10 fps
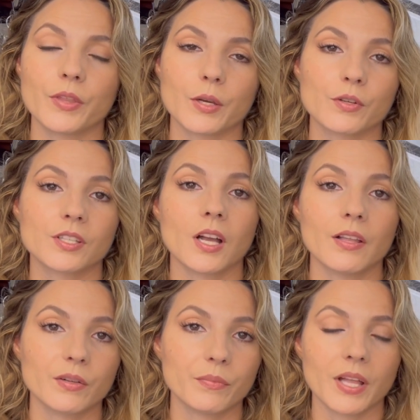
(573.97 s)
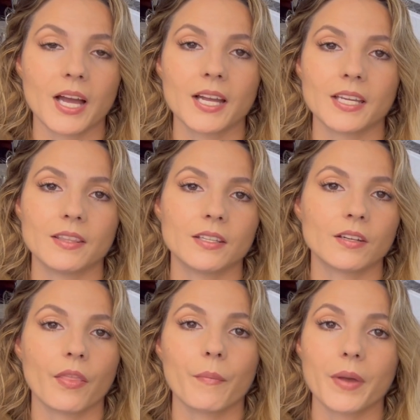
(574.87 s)
They were solid black, and then
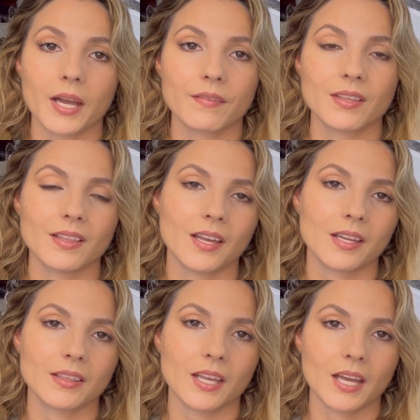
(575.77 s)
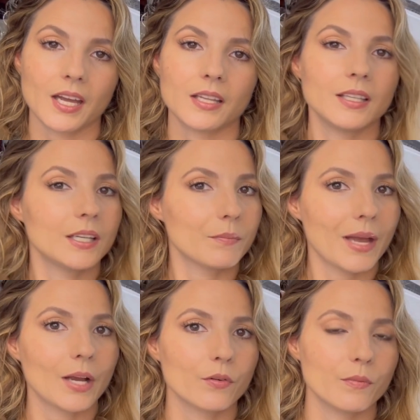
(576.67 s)
on the back of the leg they had like
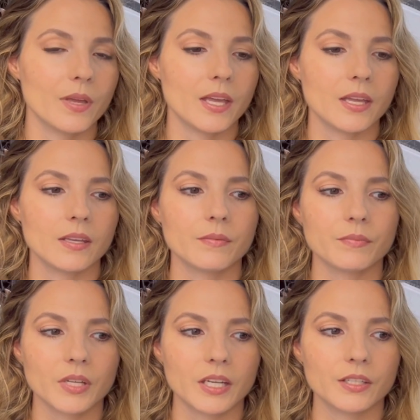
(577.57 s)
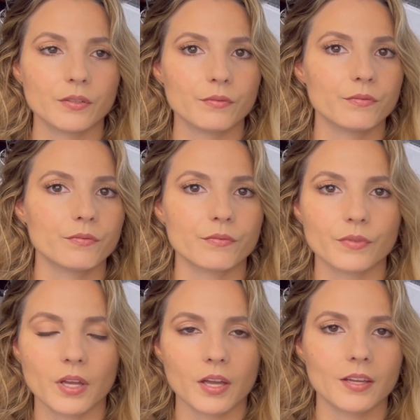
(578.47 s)
macrame kind of
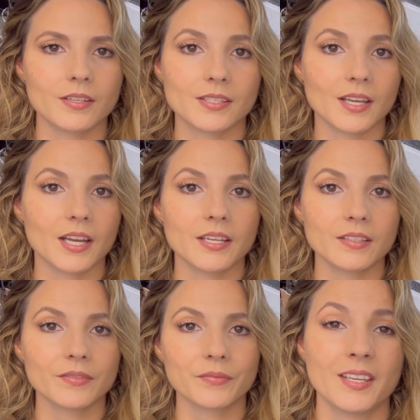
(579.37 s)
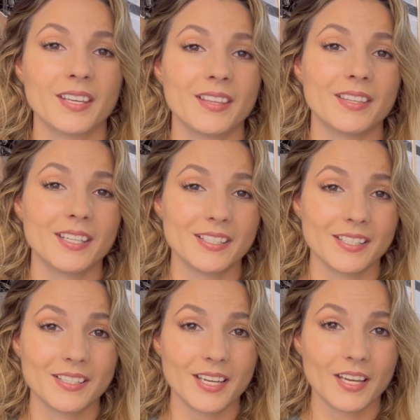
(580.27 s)
design. They
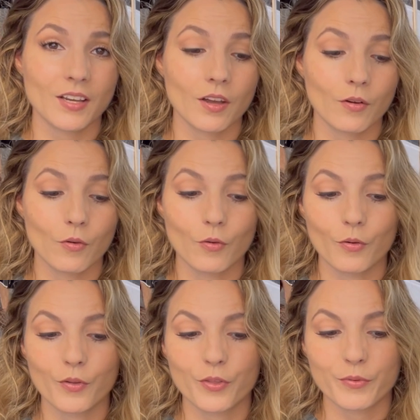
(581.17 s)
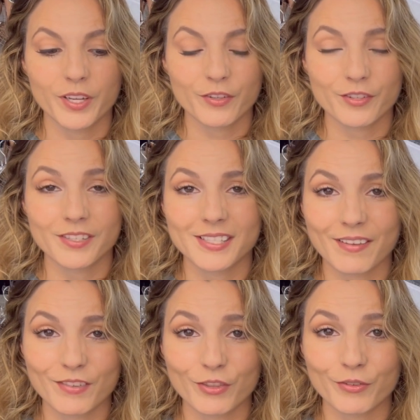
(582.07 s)
did take a whole
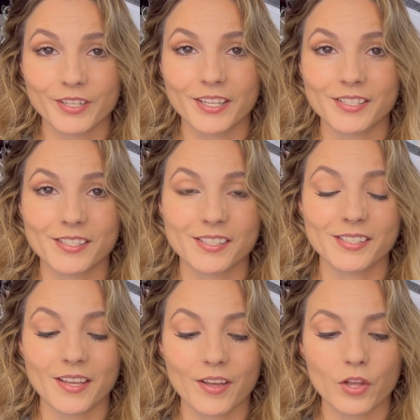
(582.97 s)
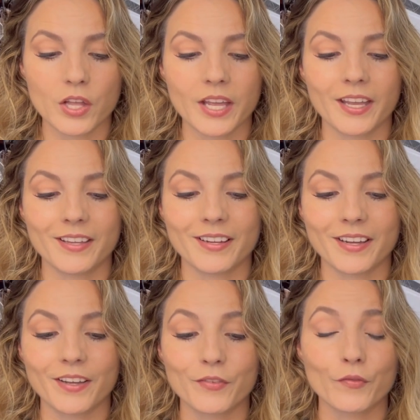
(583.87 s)
373 days to sell, and I
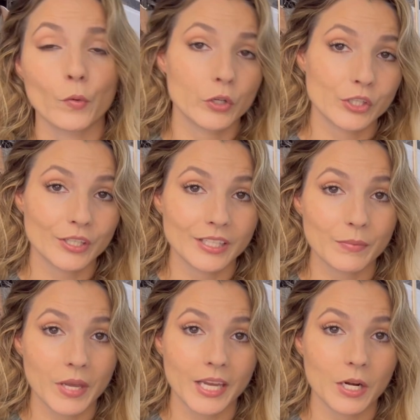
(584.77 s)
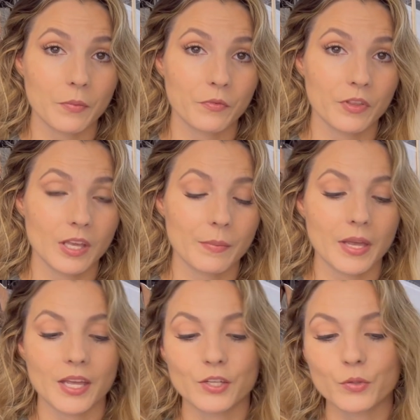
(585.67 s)
unfortunately paid up for them
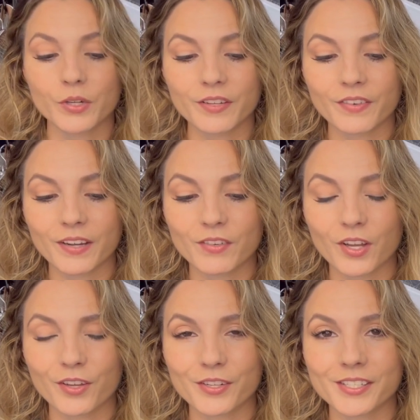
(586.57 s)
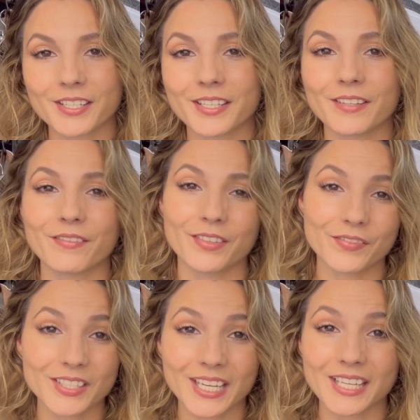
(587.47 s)
at
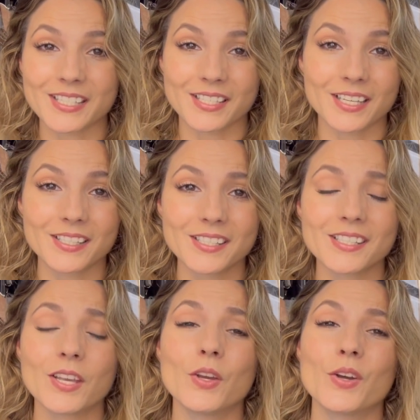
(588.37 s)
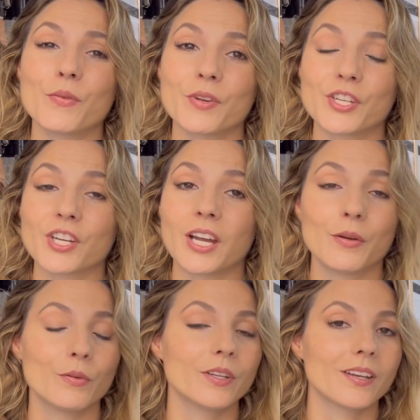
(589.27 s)
$25.58, which I
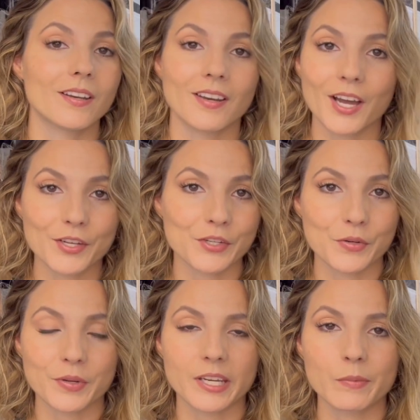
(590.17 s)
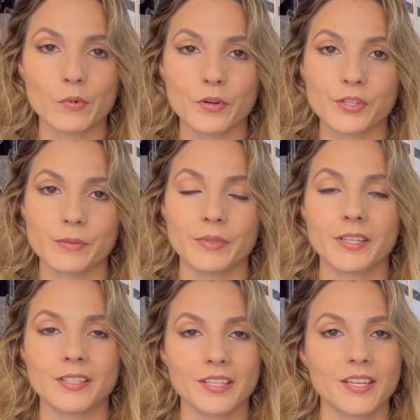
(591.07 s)
would not do anymore, just
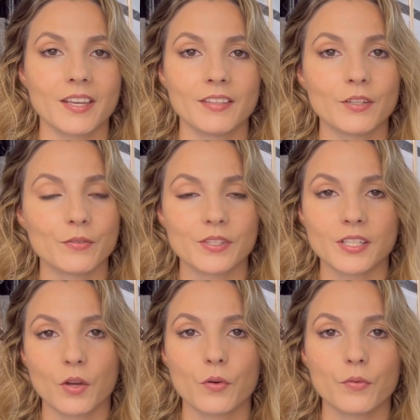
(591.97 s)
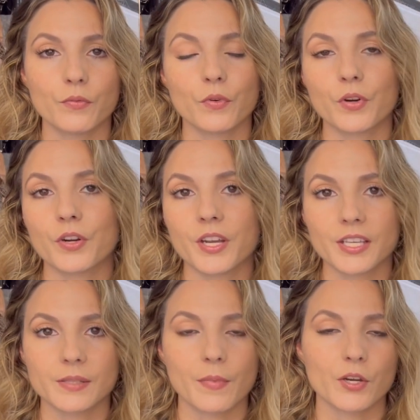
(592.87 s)
because, again, they don't sell for
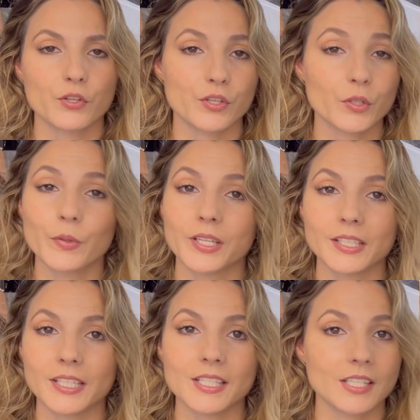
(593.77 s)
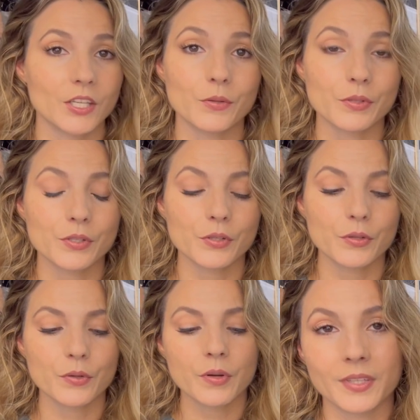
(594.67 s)
as much or as quickly as they used
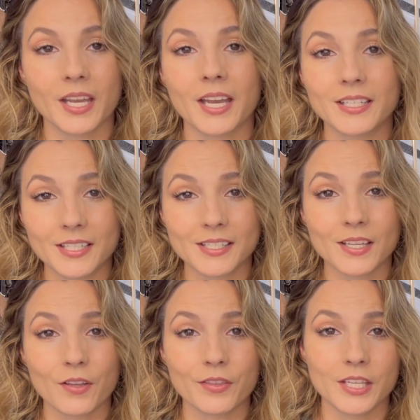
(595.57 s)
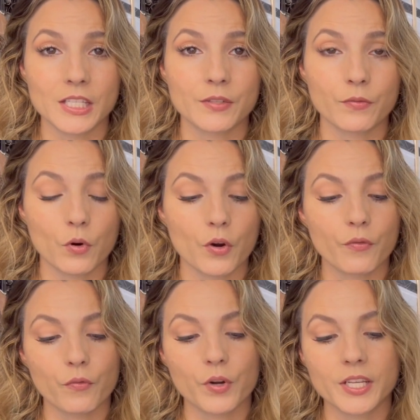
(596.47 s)
to. I did sell these for
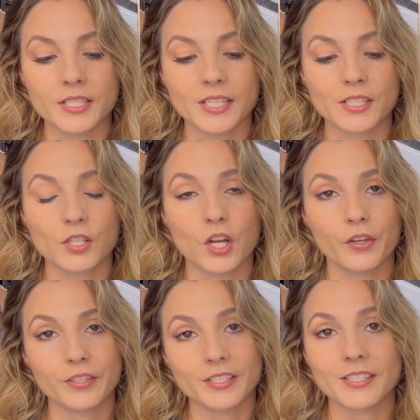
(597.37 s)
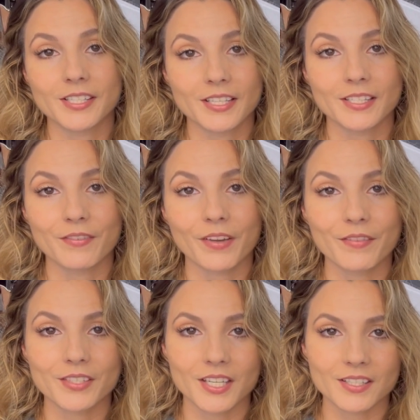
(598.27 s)

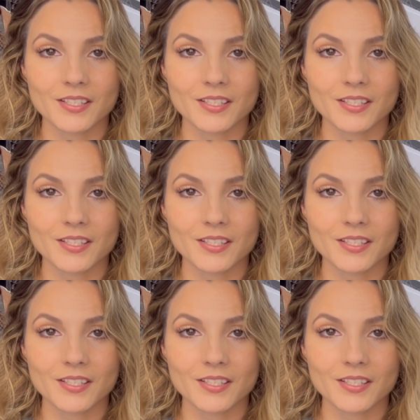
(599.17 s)
$46.65.